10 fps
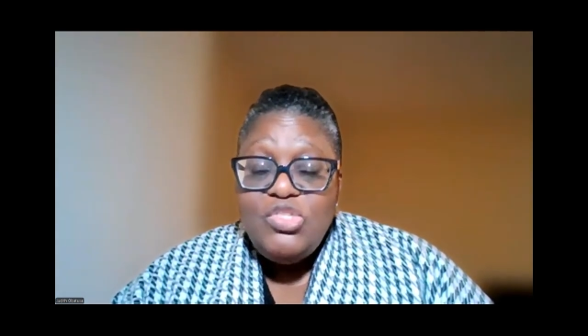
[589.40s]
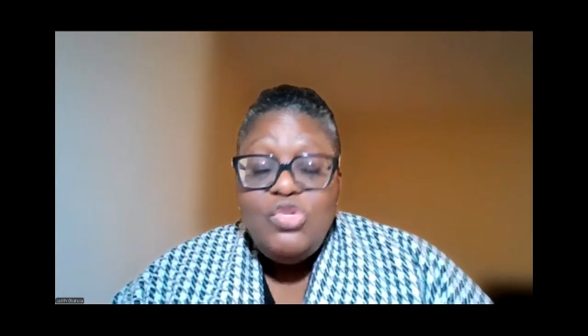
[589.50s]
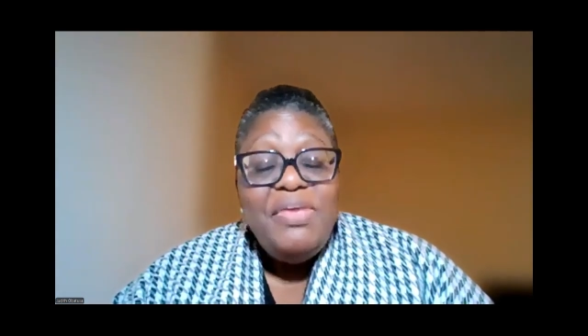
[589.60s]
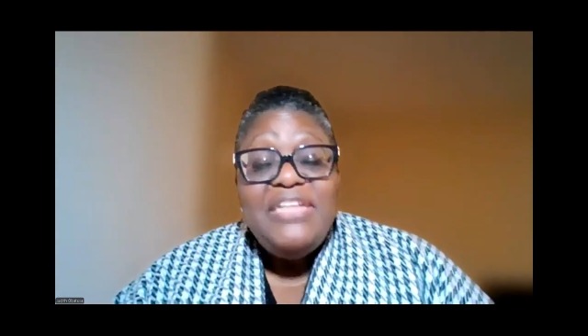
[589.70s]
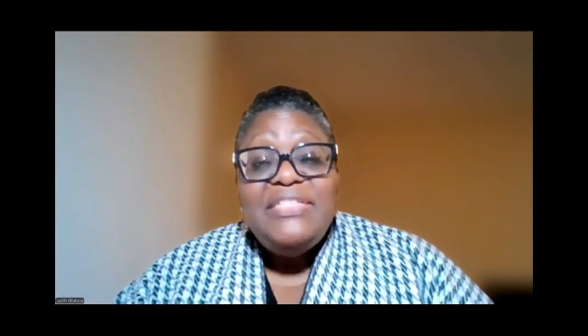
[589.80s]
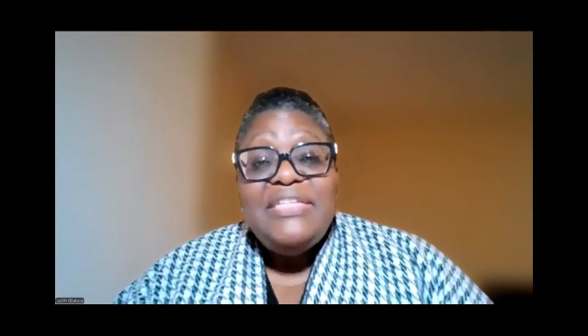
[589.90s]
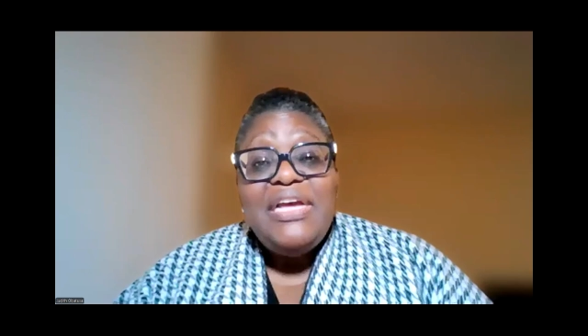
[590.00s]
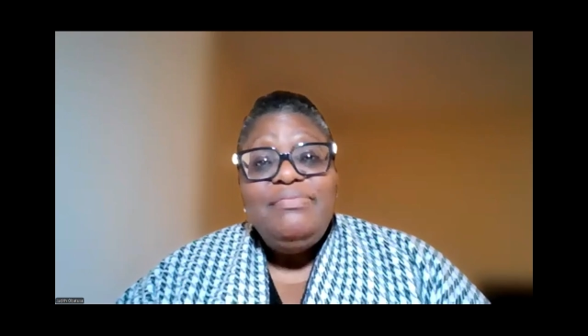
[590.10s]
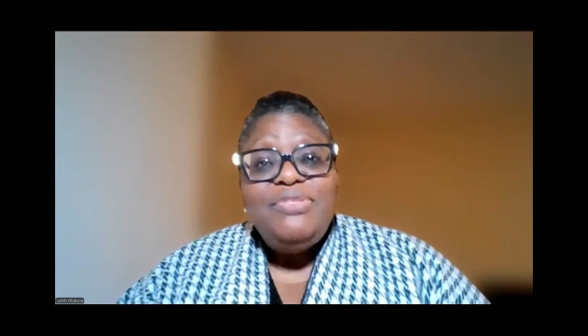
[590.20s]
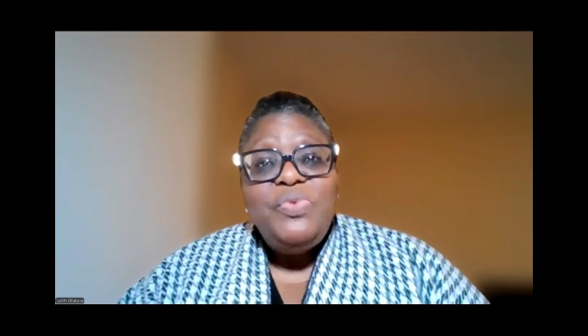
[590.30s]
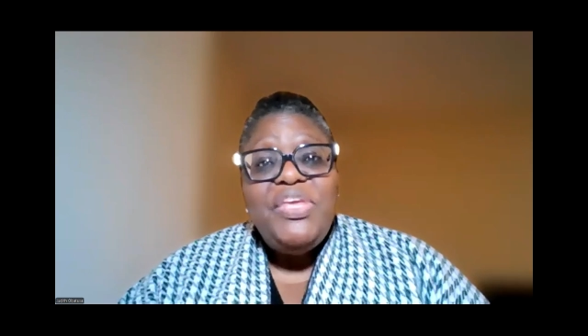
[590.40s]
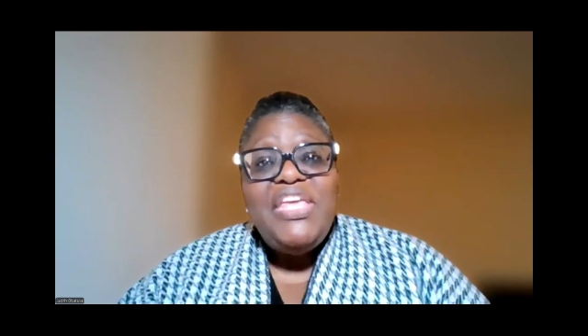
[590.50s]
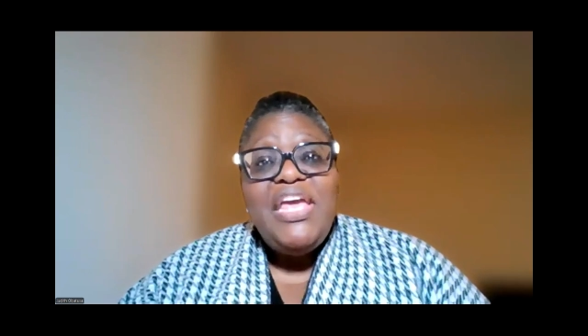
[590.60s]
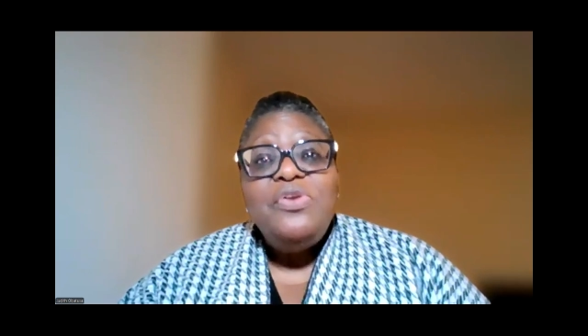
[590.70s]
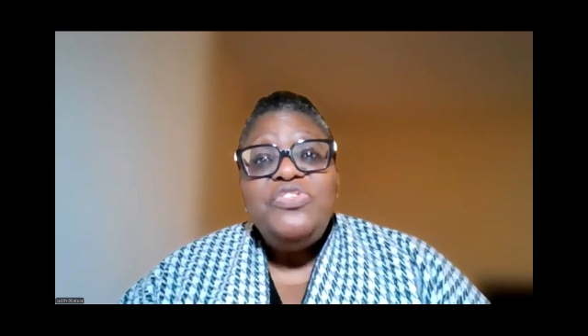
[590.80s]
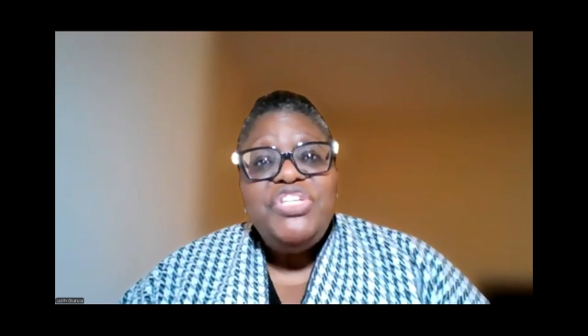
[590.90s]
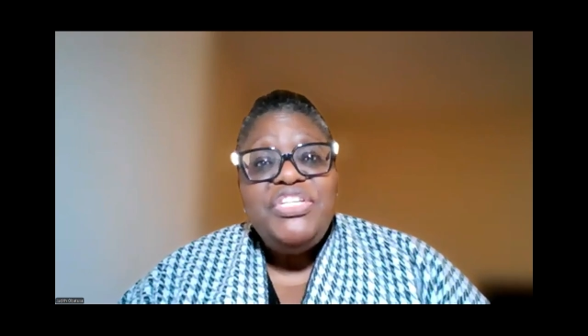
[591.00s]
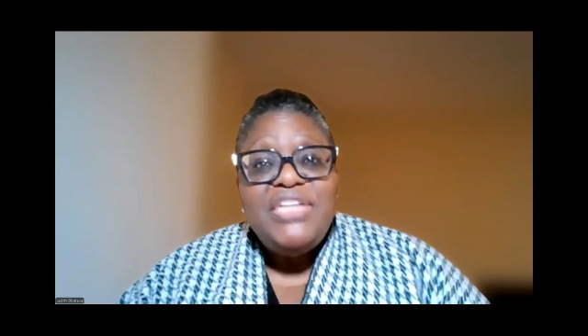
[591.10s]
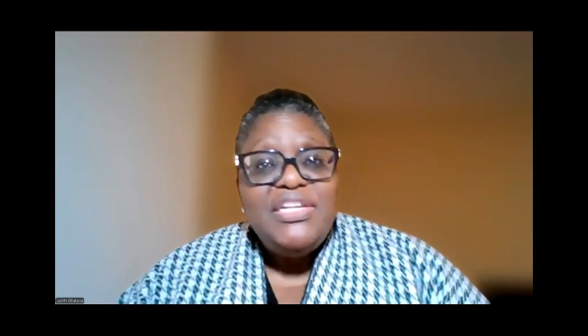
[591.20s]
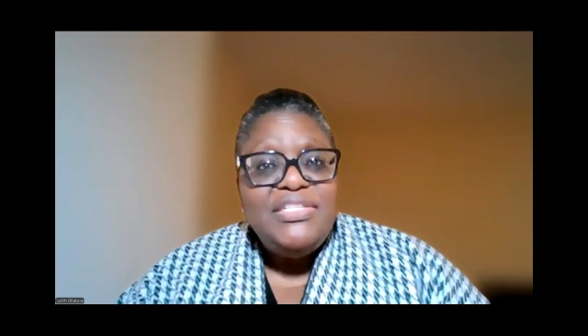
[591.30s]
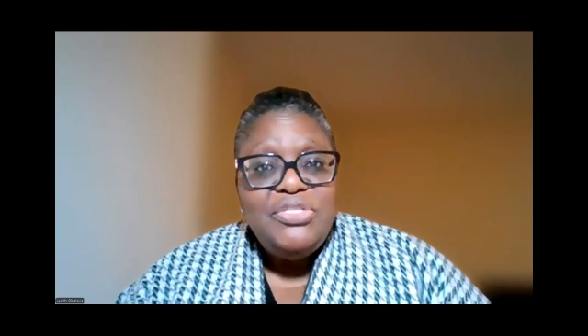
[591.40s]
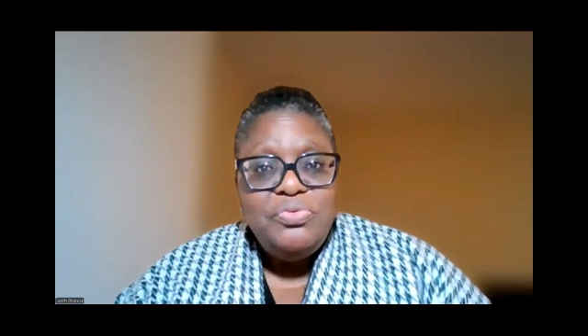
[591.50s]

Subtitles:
So many times we cannot change our